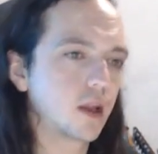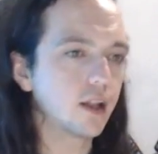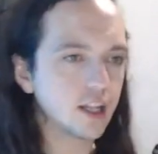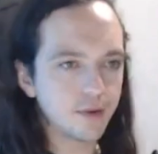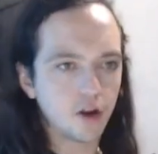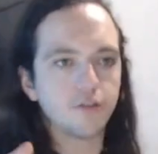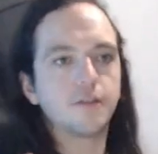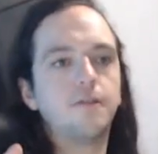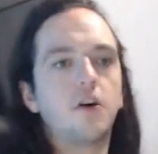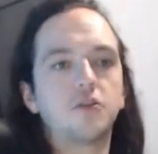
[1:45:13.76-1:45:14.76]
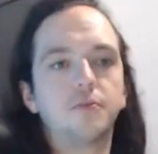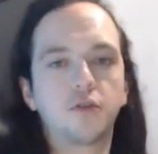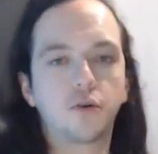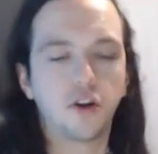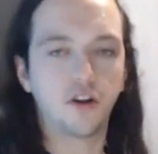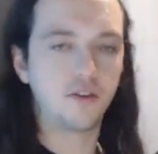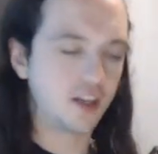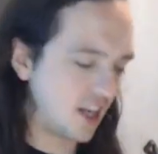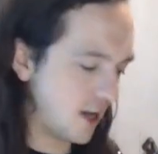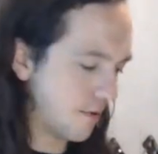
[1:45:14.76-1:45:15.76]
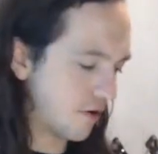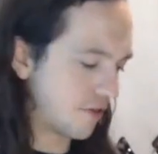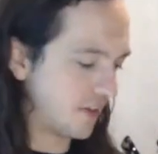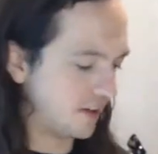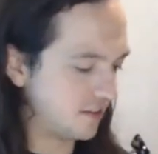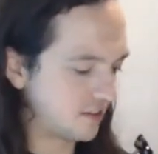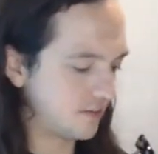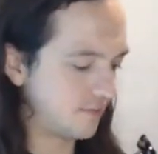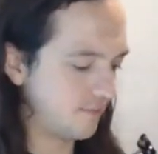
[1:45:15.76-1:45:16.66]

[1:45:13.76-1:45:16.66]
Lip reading: Let me know if the volume is all good. You can hear both of these.